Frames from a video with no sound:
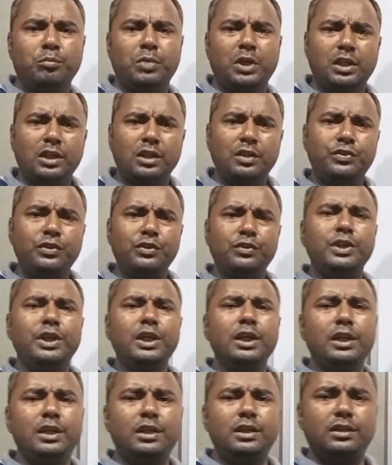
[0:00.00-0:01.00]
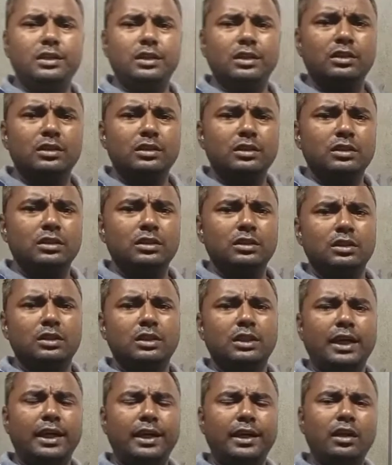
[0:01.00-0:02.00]
But if you heat
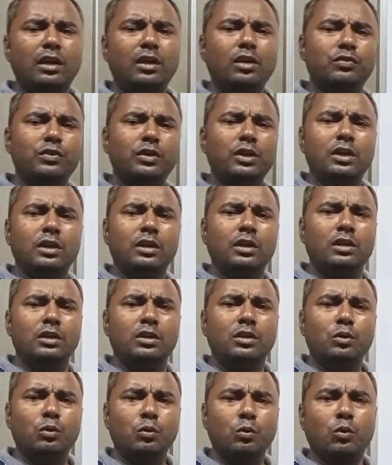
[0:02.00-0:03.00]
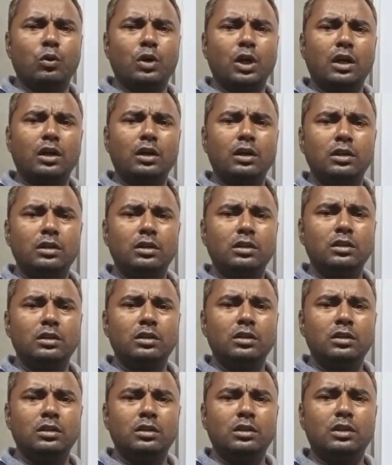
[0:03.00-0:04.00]
the handle of a cooker,
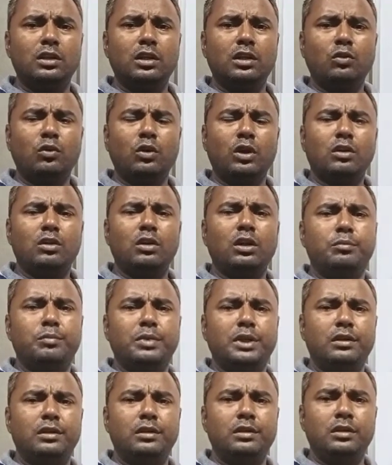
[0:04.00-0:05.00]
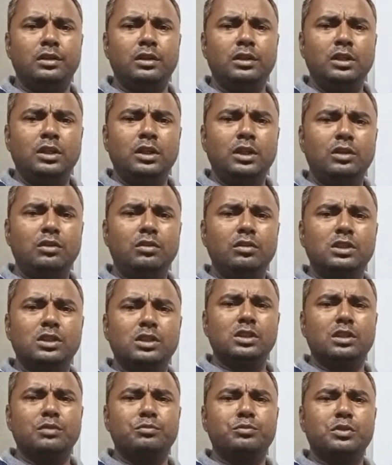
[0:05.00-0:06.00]
then what will happen? It
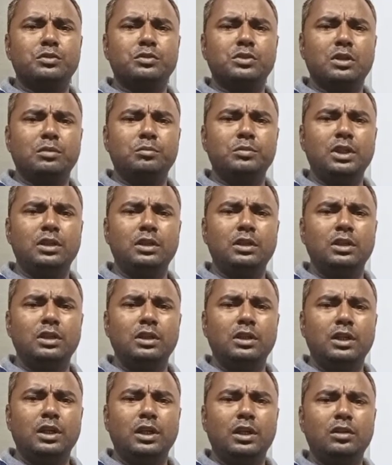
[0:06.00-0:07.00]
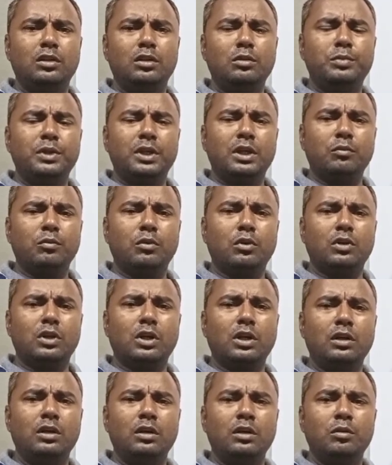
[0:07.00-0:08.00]
just absorb some heat and it will become
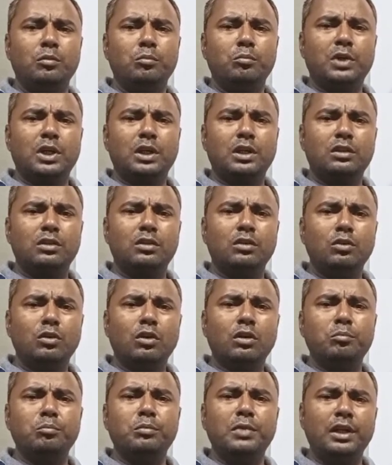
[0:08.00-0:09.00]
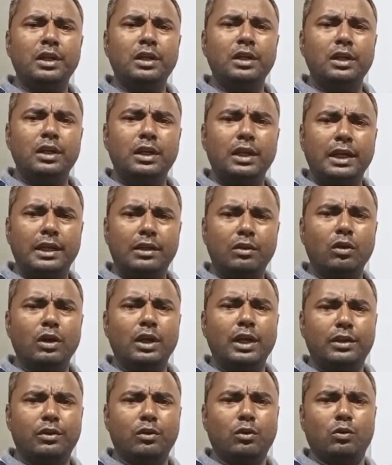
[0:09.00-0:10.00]
hotter, but it will not melt
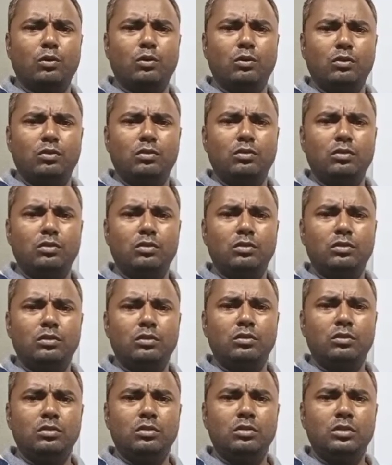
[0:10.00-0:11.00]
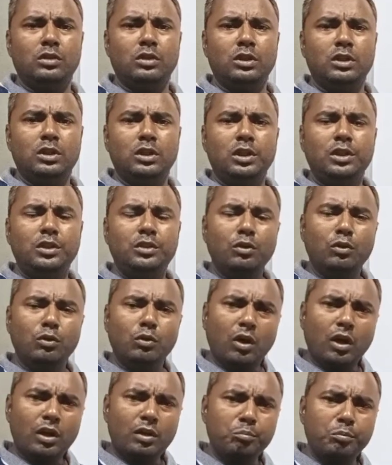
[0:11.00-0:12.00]
at all. It
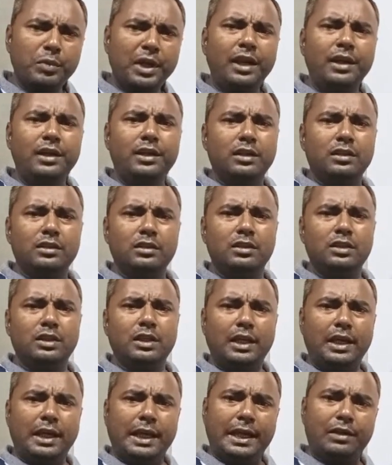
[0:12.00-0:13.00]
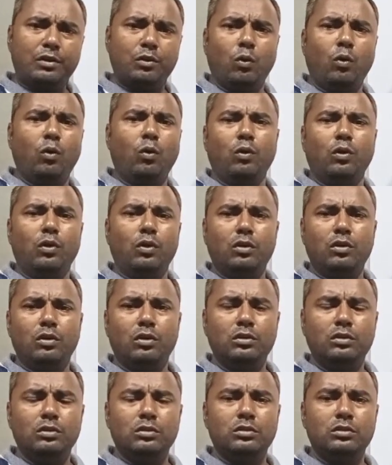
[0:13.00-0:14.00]
will not melt at all.
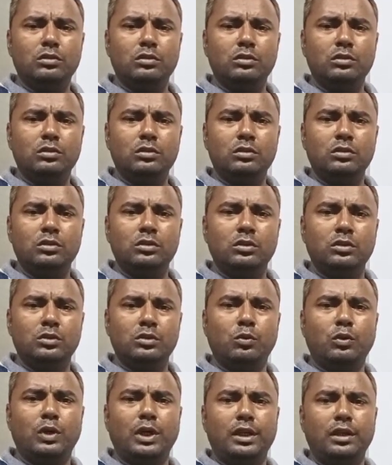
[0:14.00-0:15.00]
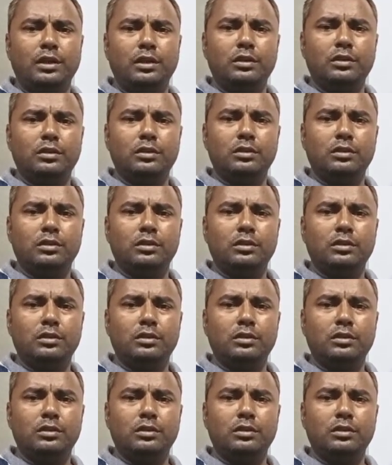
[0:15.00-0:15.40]
Why?